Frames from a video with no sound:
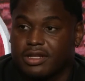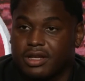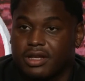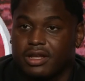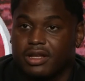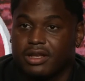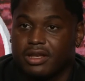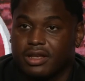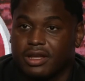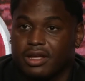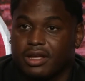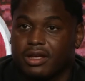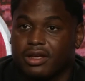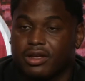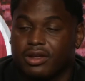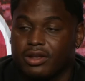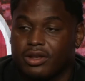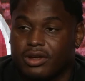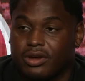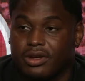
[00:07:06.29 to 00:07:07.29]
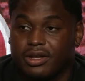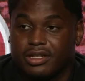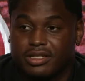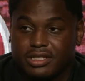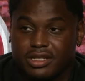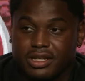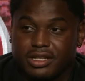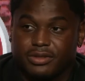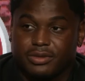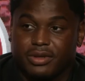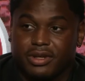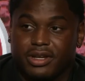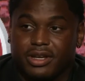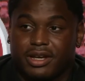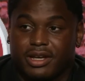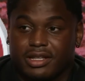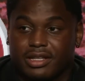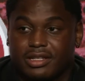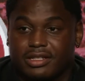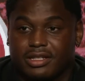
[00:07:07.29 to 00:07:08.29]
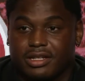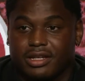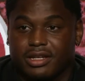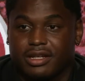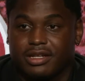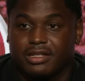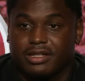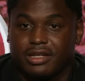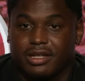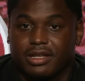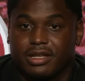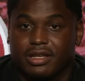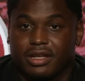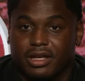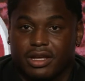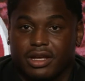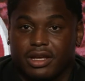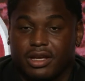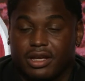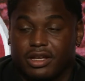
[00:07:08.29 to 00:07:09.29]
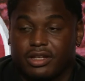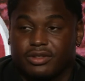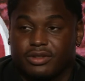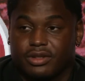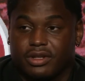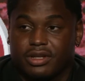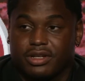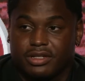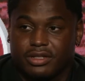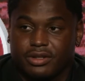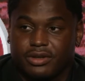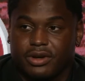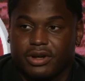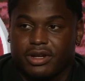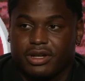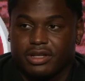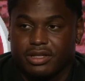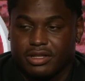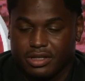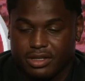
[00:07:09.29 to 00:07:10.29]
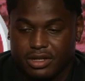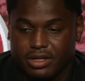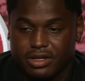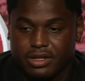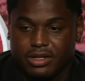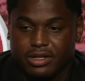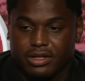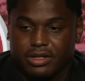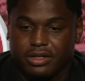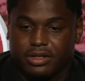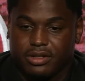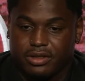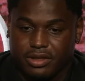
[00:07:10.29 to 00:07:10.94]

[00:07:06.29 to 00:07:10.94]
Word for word: And you know he says what he had to say, and is is great uh,